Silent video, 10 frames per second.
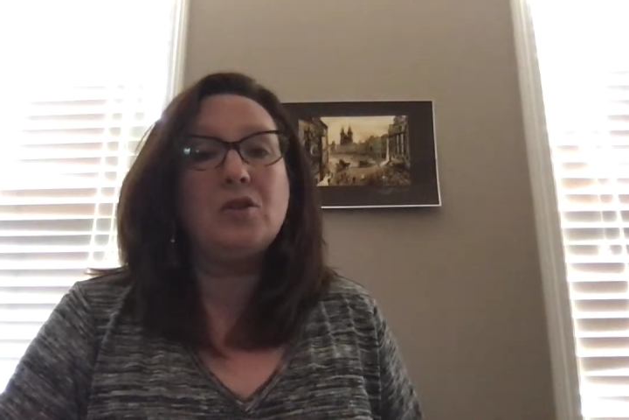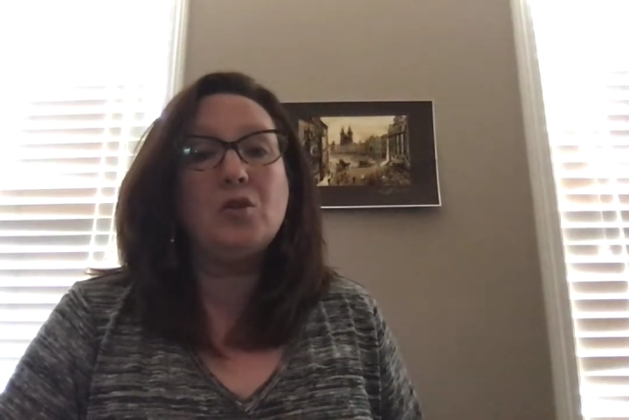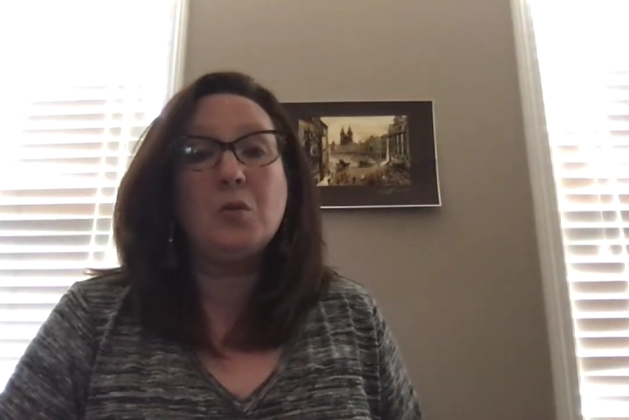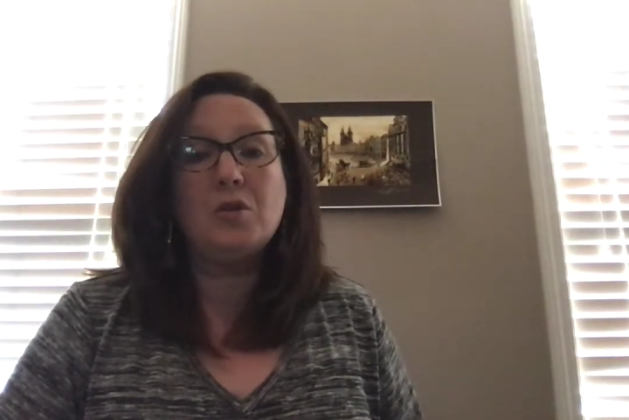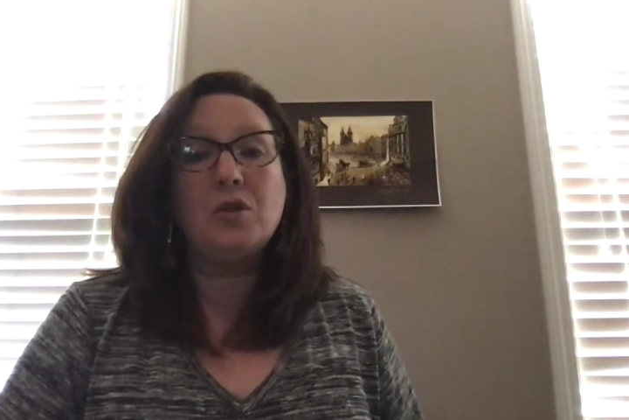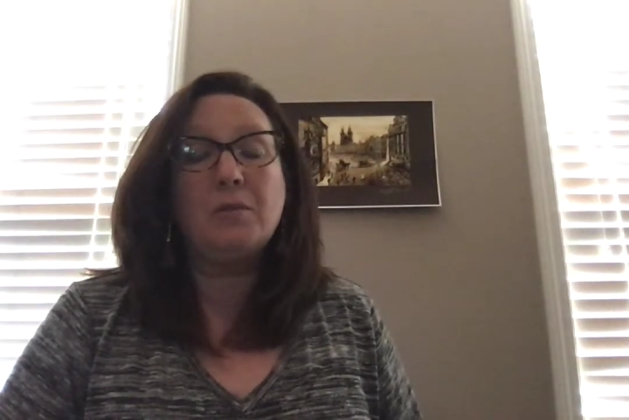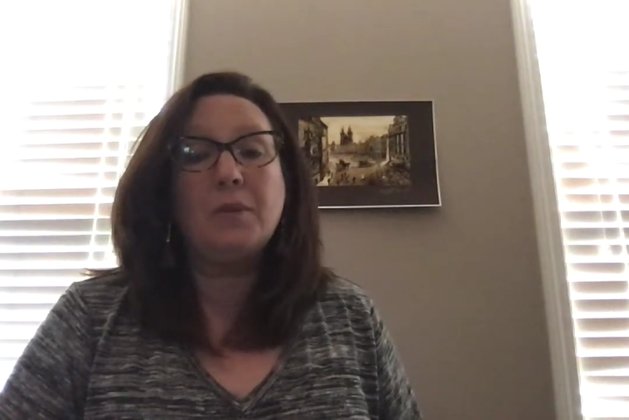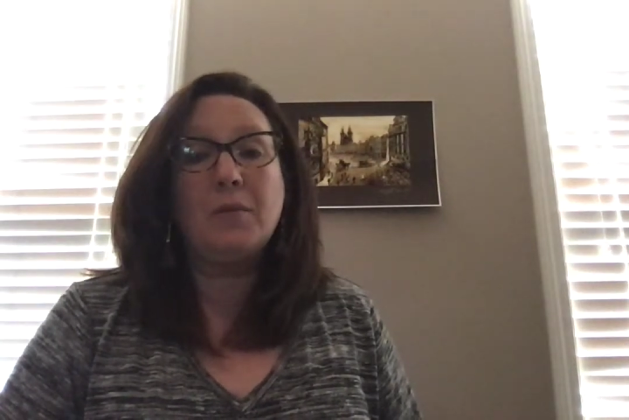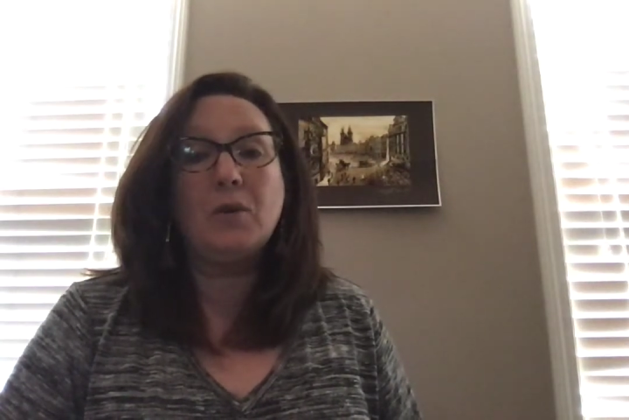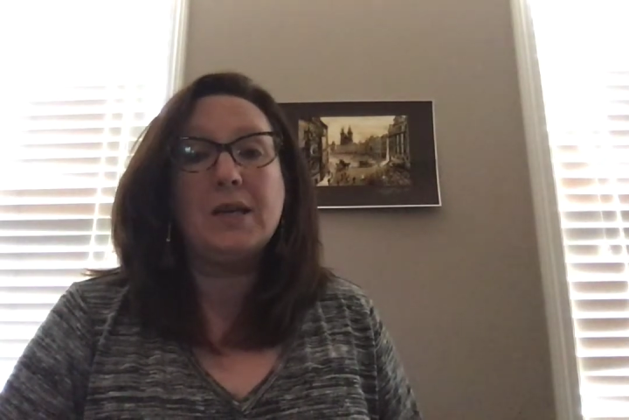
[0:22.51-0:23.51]
short-term
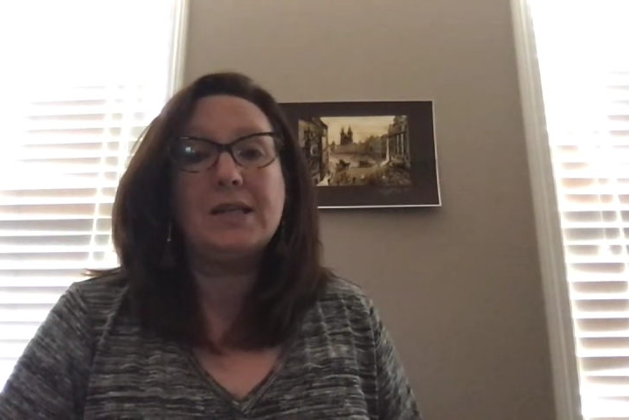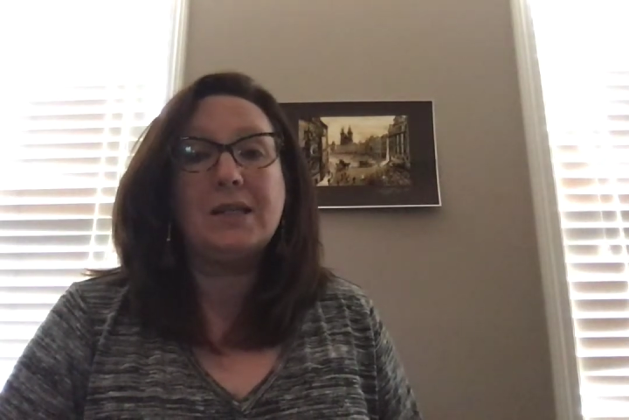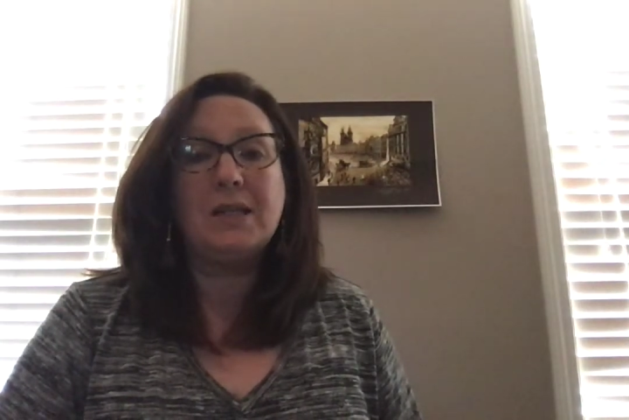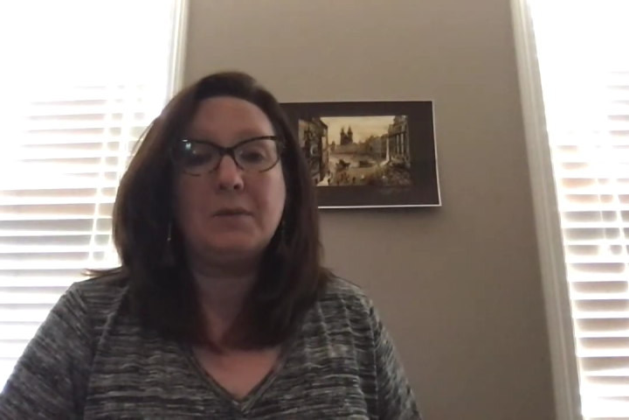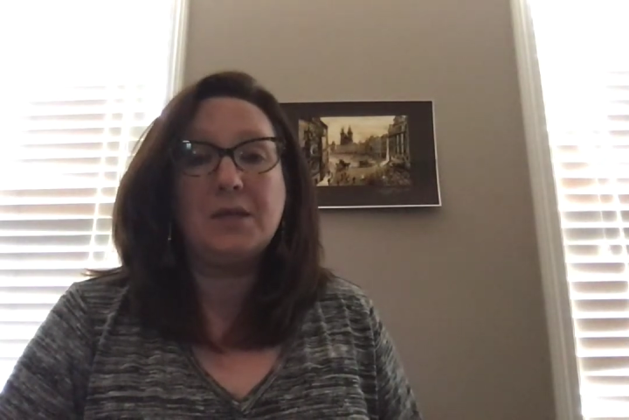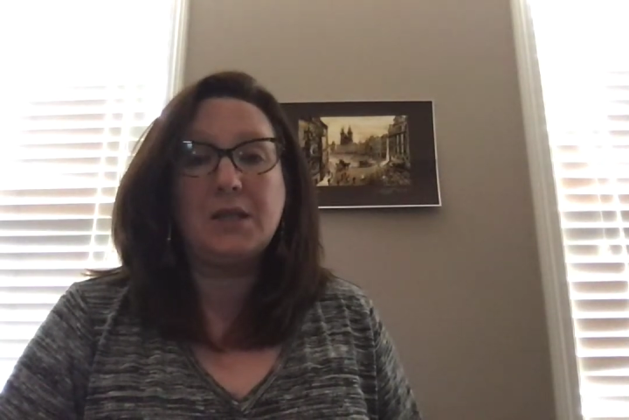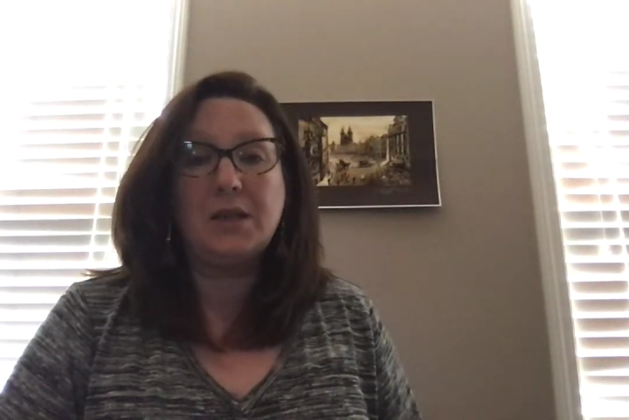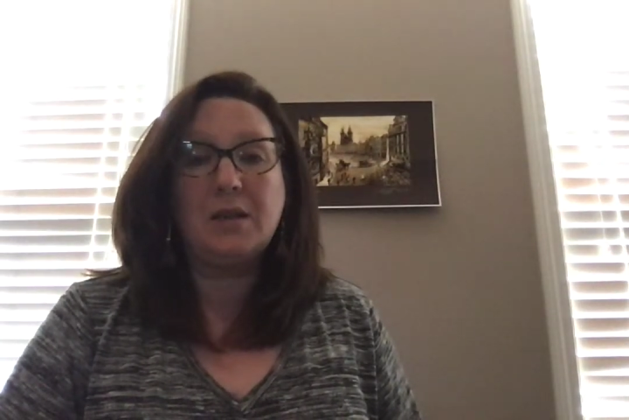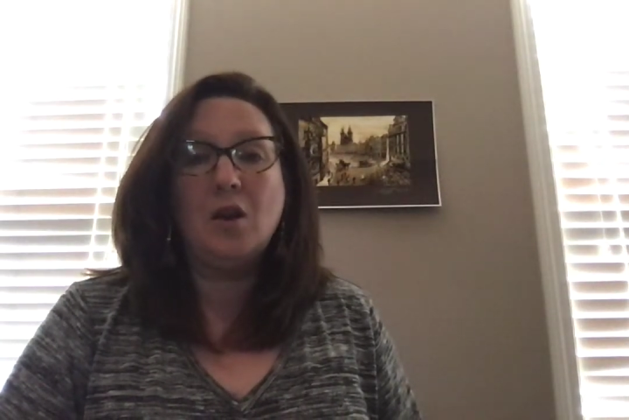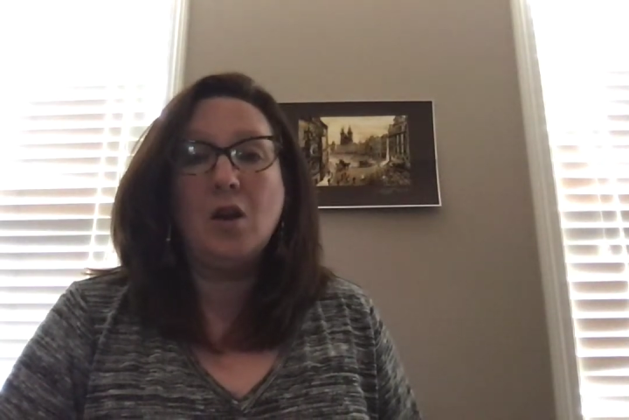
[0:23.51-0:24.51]
memory is limited,